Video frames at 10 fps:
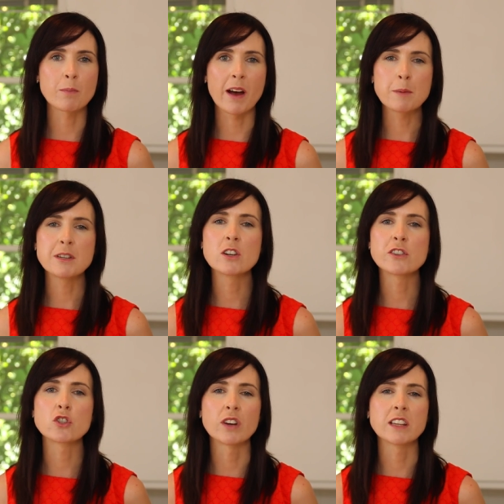are piped,
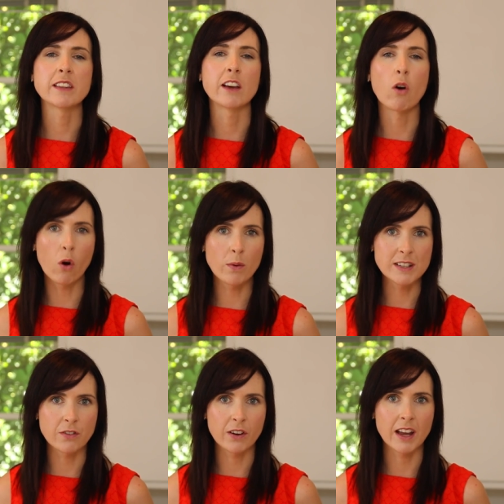here's a trick that I
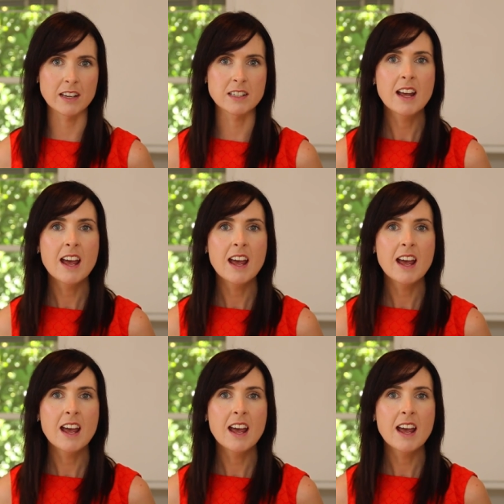always forget,